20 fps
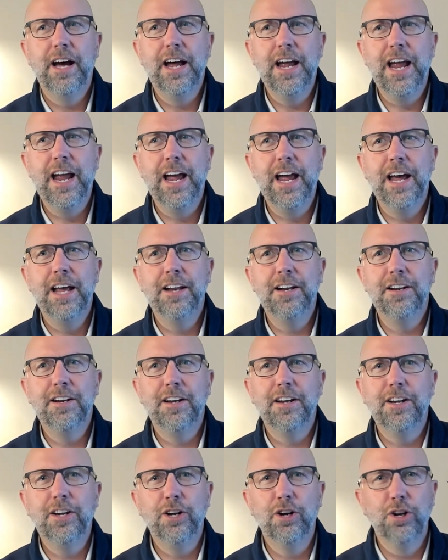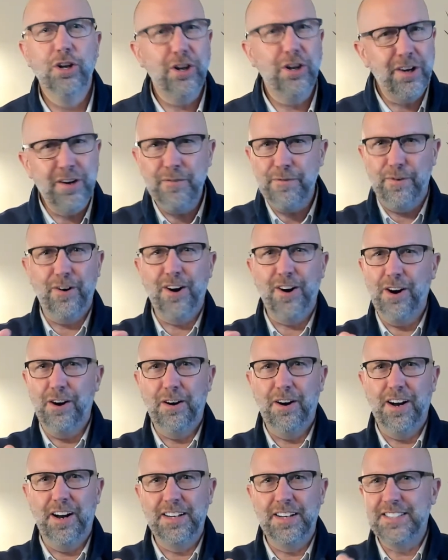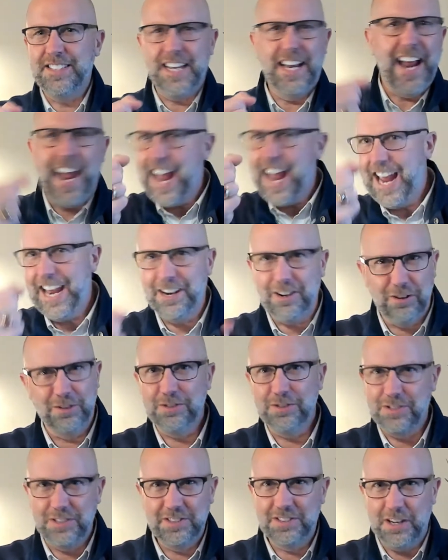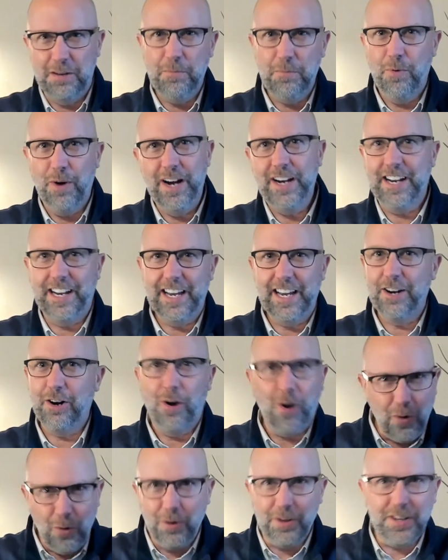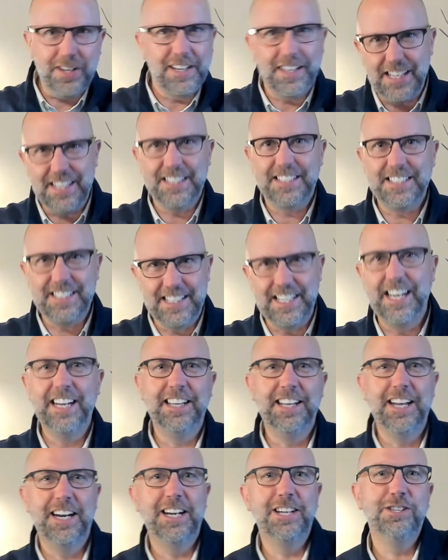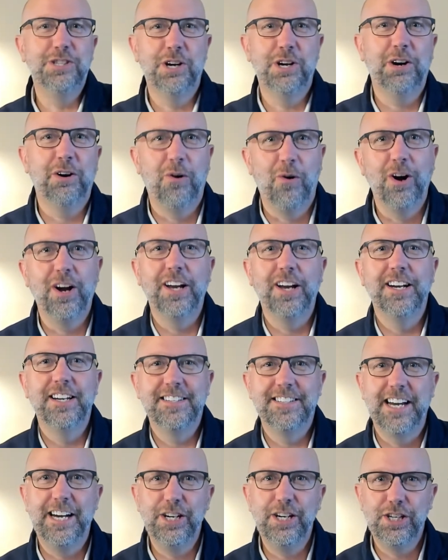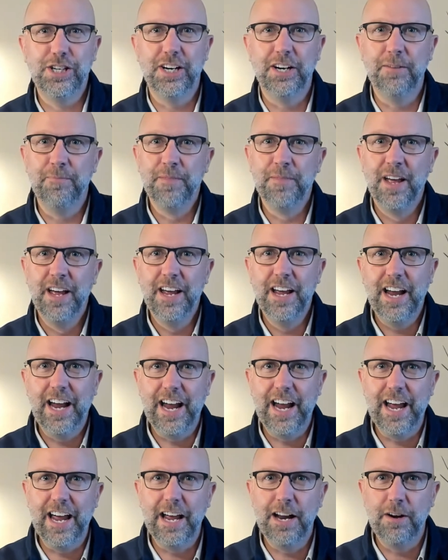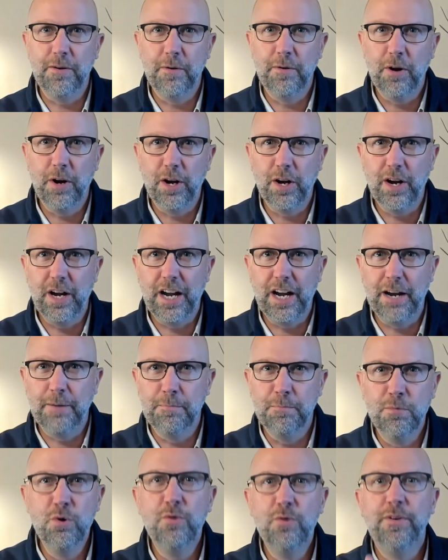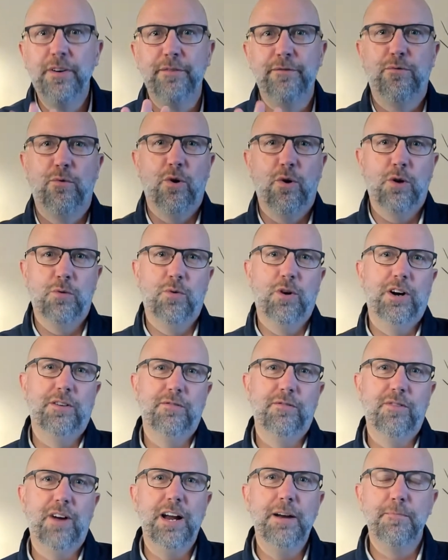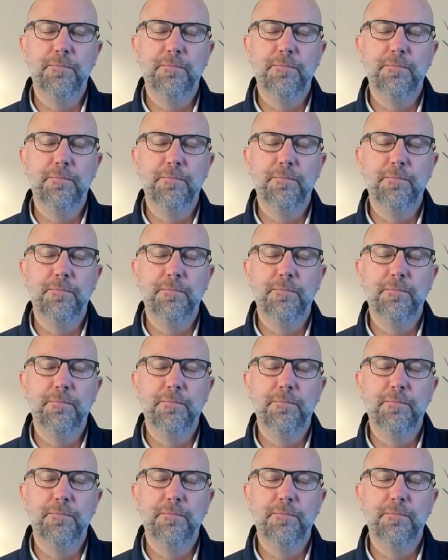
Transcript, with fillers: And you're looking for a set of handles, some way to get a hold of this thing that is your organization and, and move it forward, right?